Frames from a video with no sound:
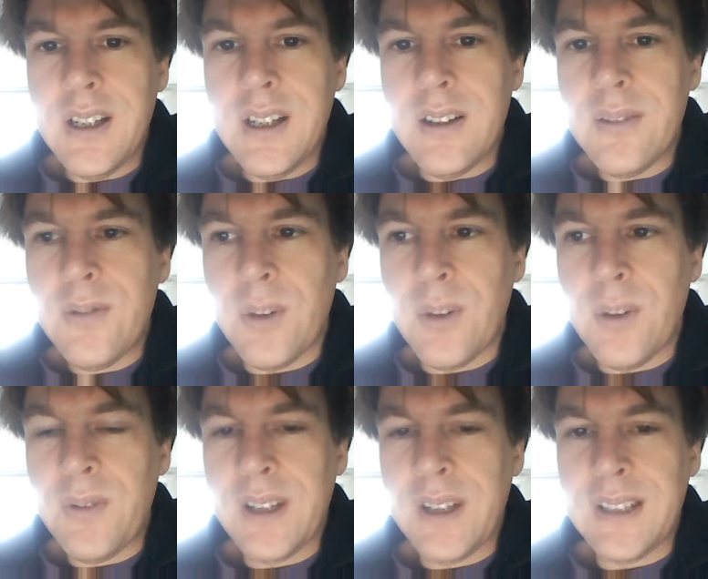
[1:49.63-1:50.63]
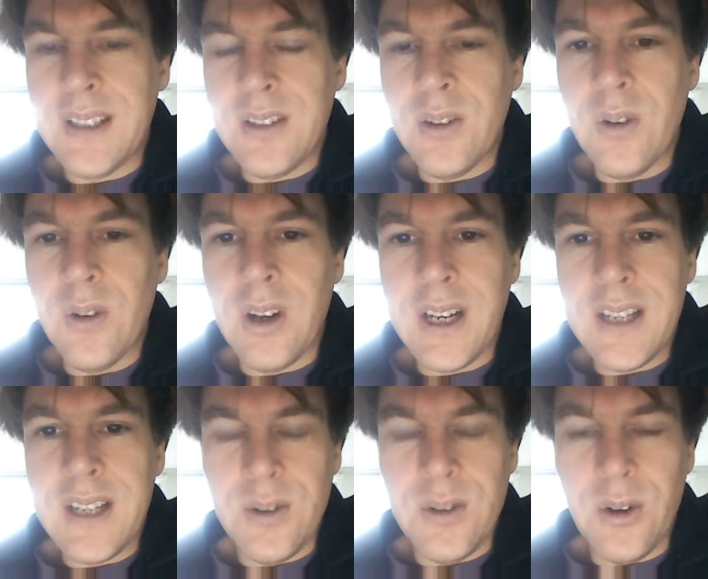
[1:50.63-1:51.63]
from the fact that it no longer
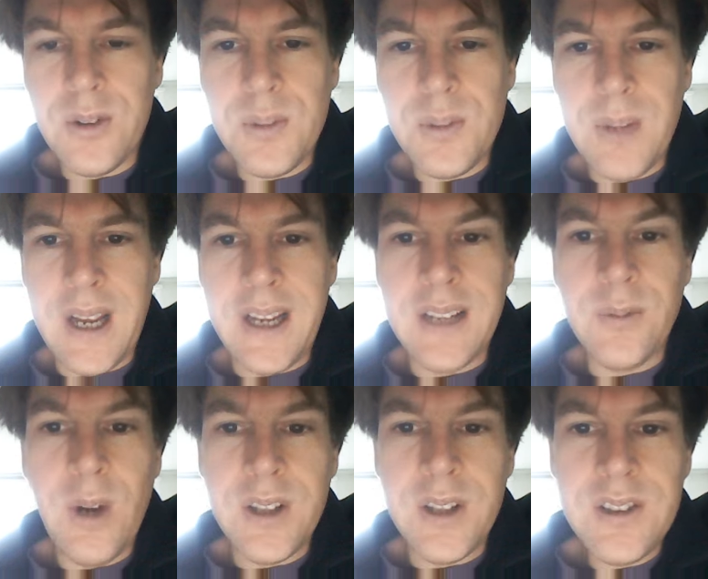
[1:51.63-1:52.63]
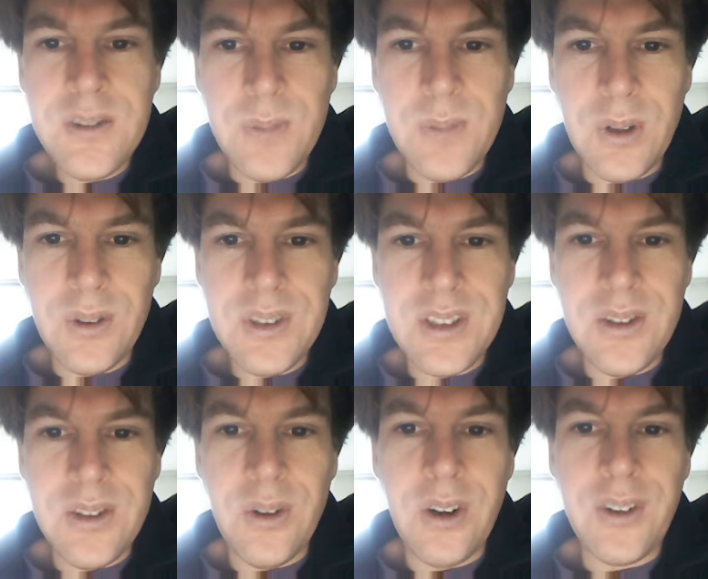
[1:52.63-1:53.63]
has the oil supply it wants, because it's
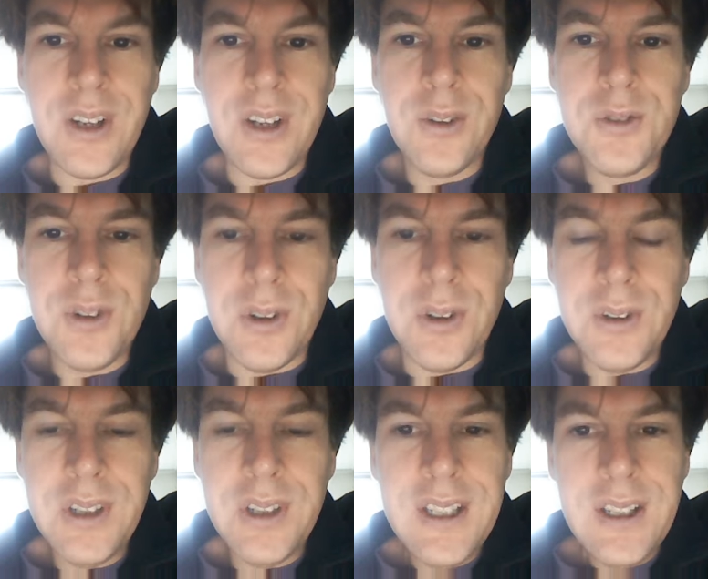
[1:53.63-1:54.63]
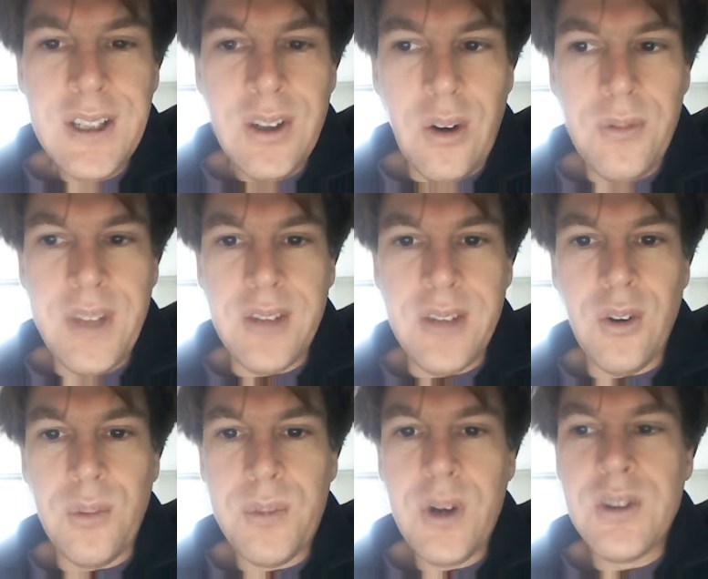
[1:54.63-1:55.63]
no longer in control of that
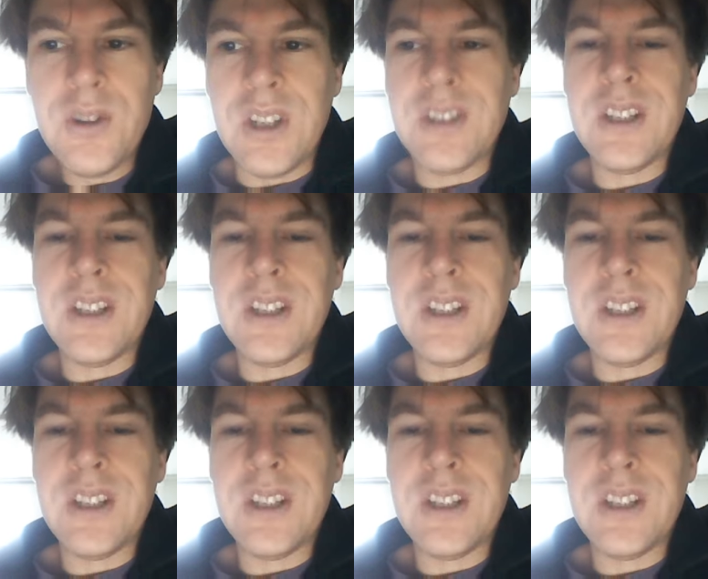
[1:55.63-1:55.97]
whole process.